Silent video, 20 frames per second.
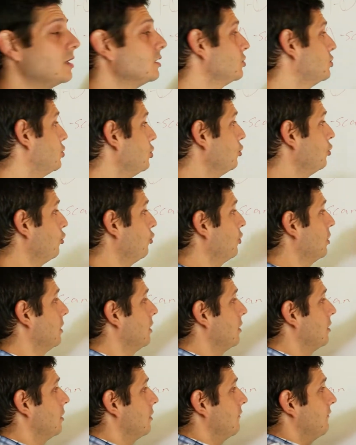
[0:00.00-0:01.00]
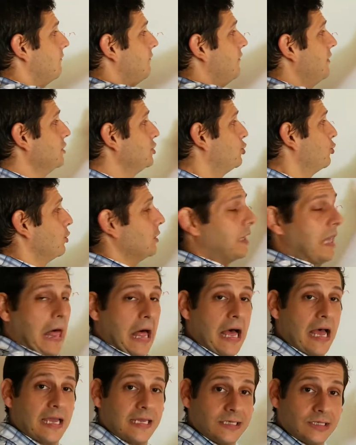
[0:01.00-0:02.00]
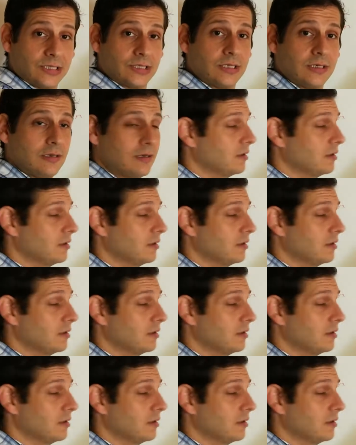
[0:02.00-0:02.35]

to visualize